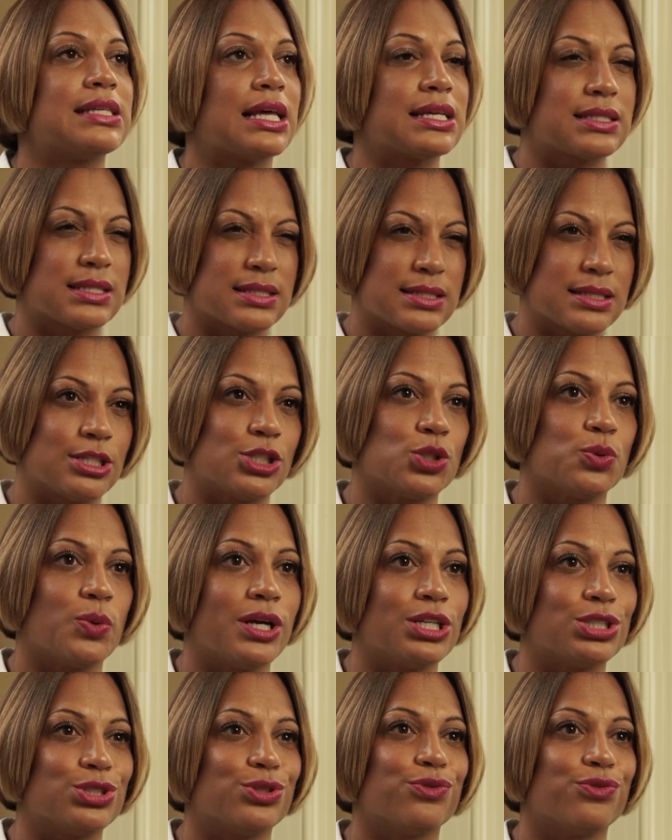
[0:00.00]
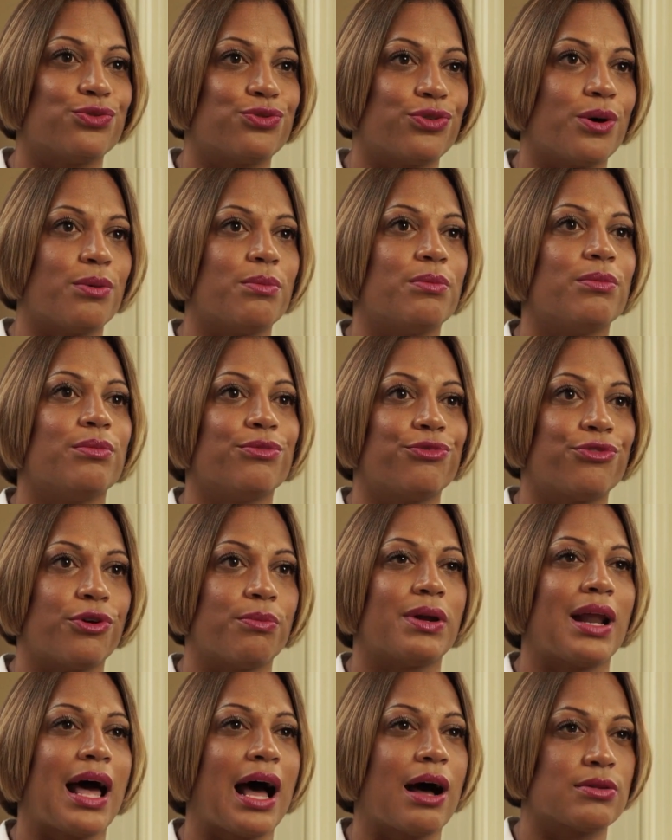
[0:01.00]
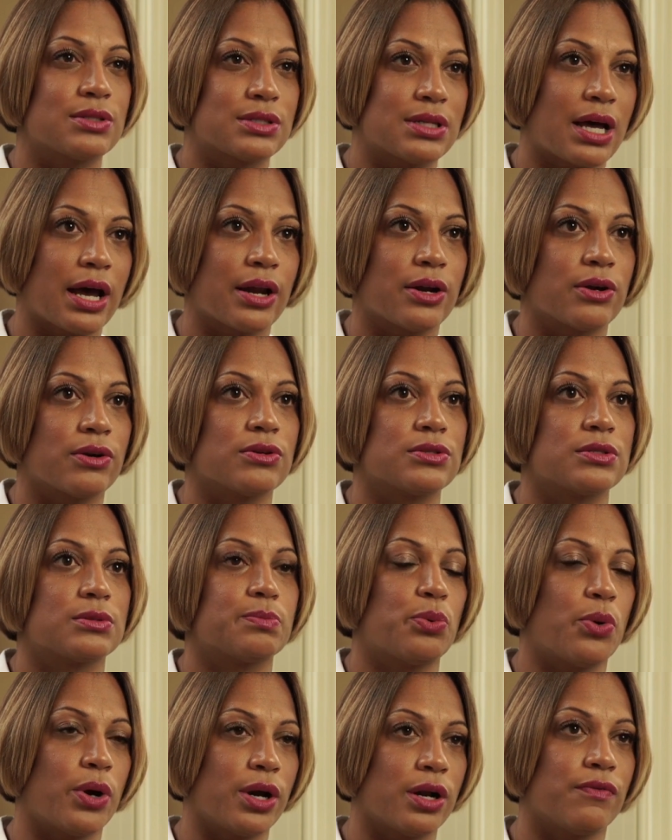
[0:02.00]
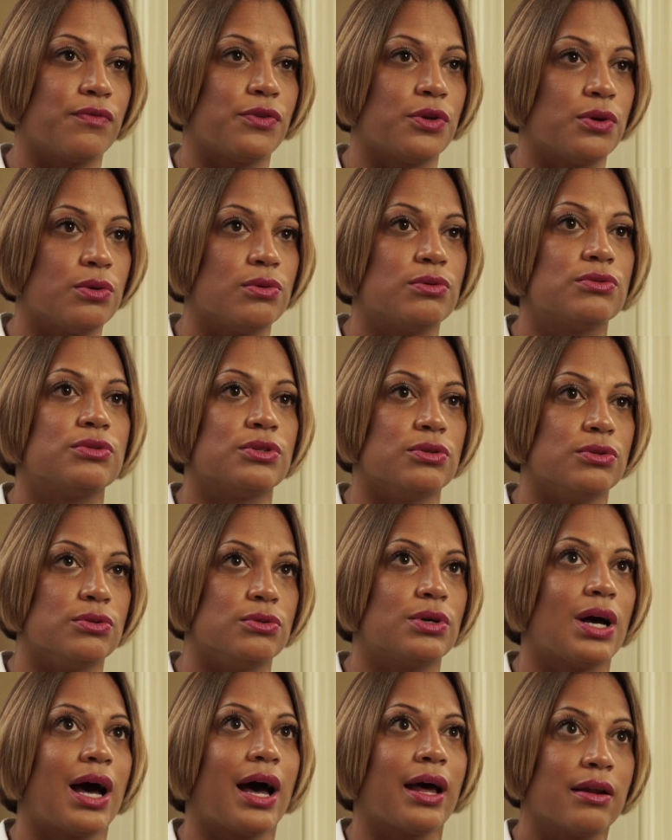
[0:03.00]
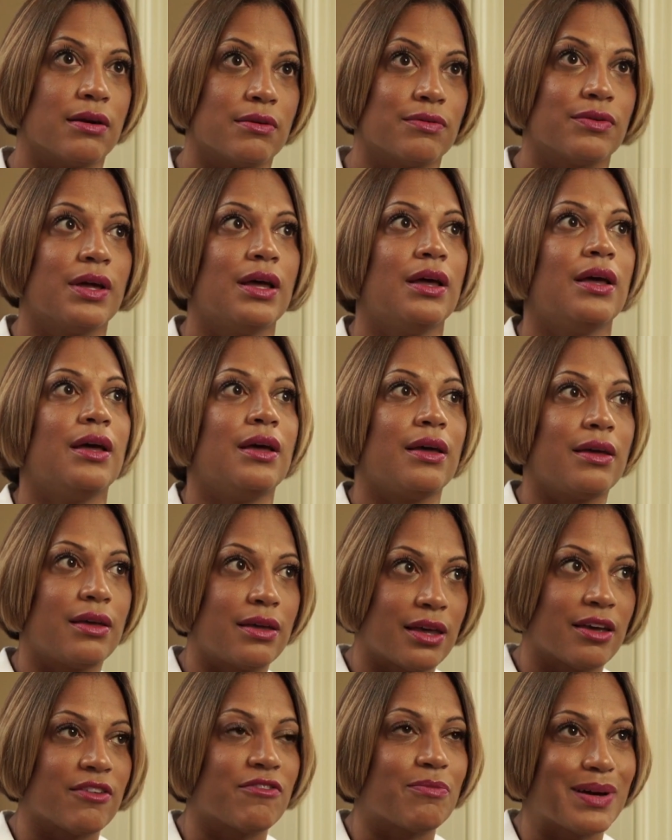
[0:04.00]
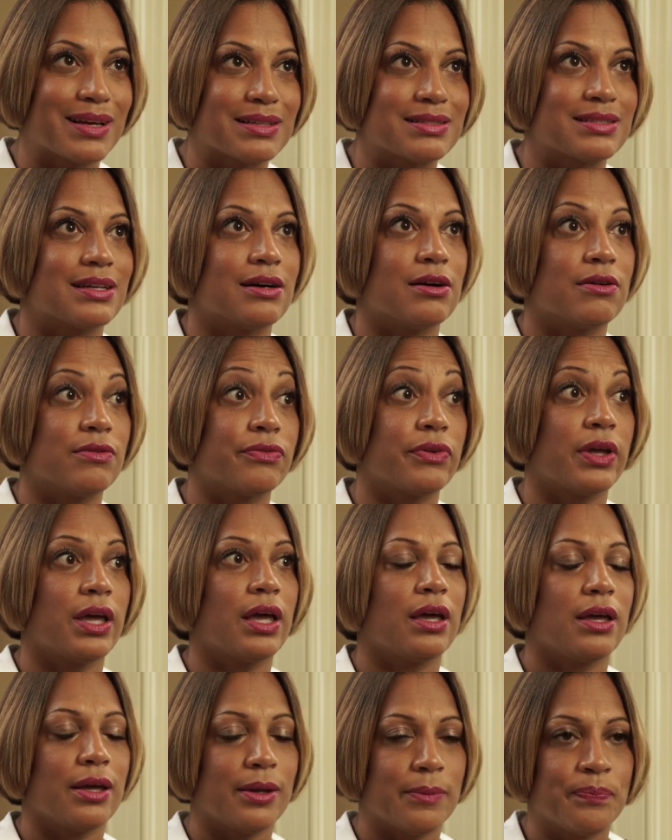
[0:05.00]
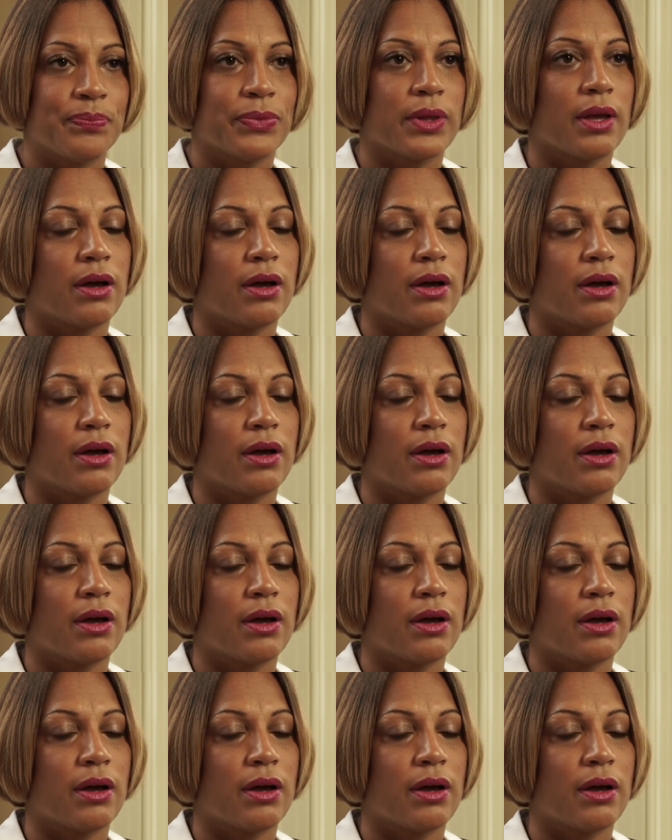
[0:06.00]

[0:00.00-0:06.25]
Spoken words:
assess the situation from an outsider's point of view to kind of give myself a